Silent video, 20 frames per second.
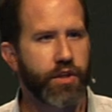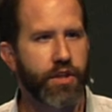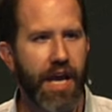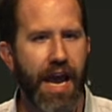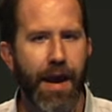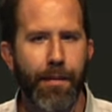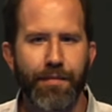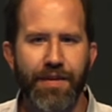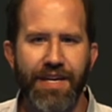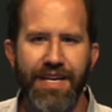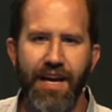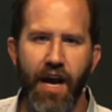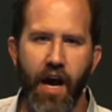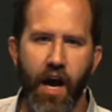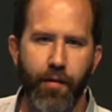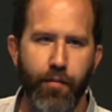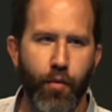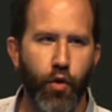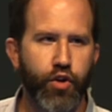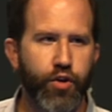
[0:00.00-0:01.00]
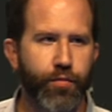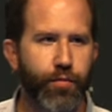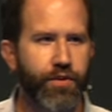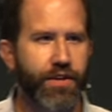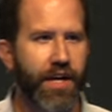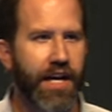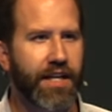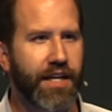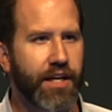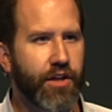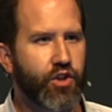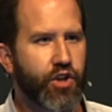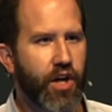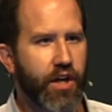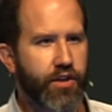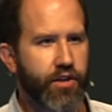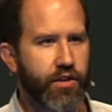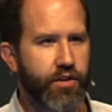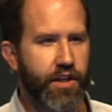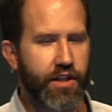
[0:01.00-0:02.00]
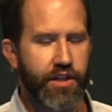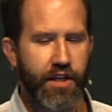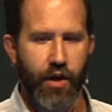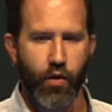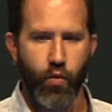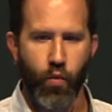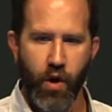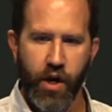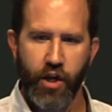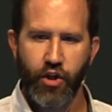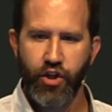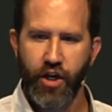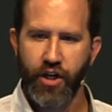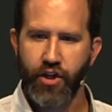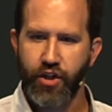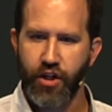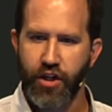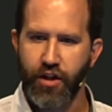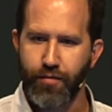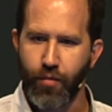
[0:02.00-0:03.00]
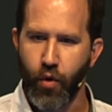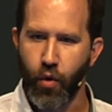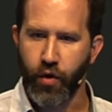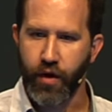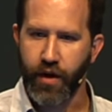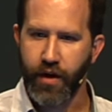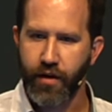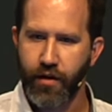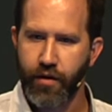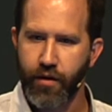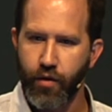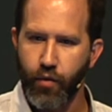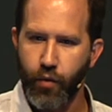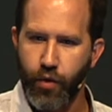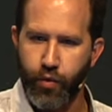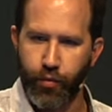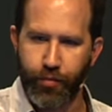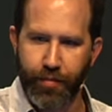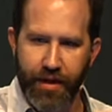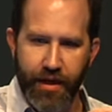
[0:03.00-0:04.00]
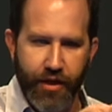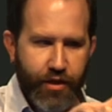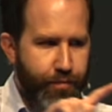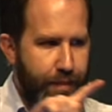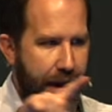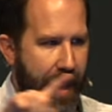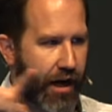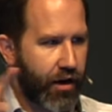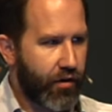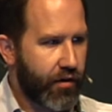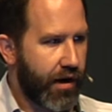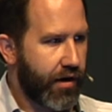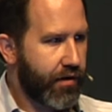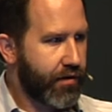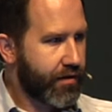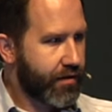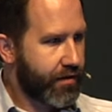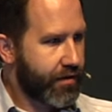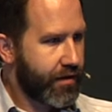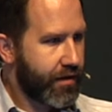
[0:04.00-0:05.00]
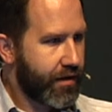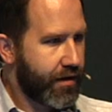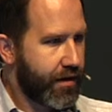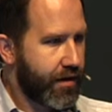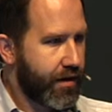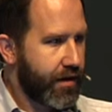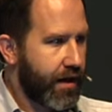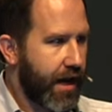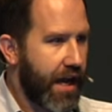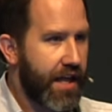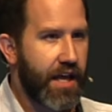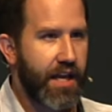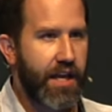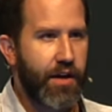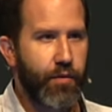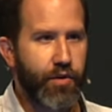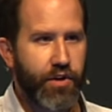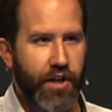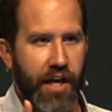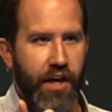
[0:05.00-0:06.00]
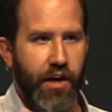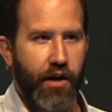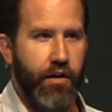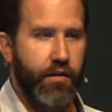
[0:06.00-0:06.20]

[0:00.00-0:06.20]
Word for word: is MDI, multiple daily injections. He'd take 1 injection in the morning, which would be his background, and then he would take